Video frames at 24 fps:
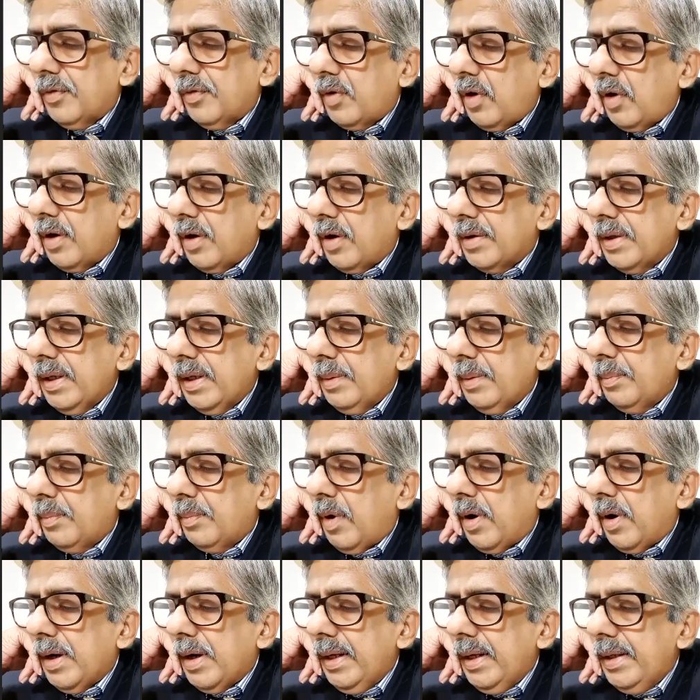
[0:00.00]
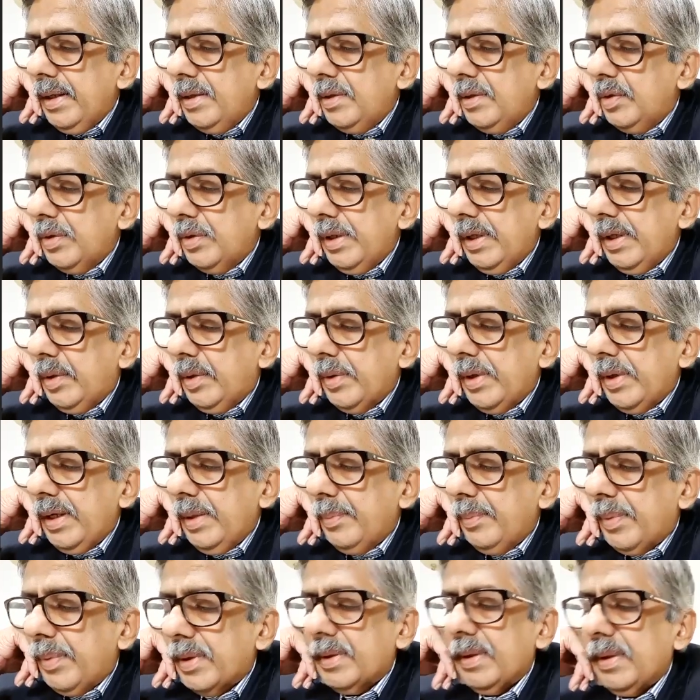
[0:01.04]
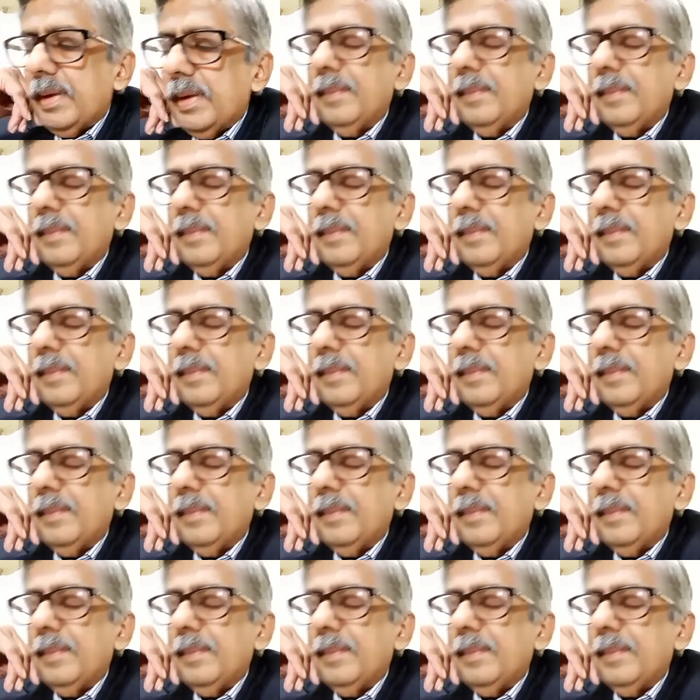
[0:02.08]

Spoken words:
causing bodily injury to any person.